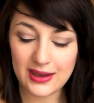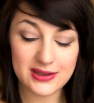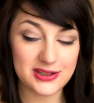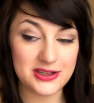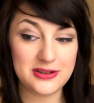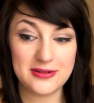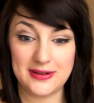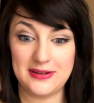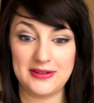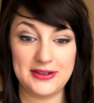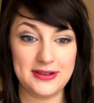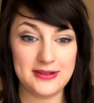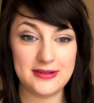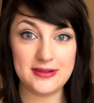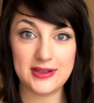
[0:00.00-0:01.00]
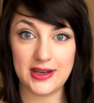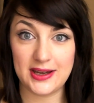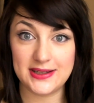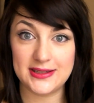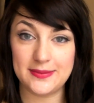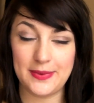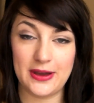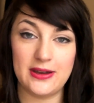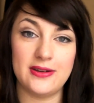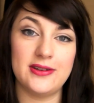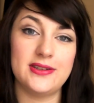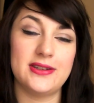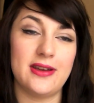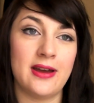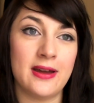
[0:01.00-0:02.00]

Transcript: To conclude, I suppose,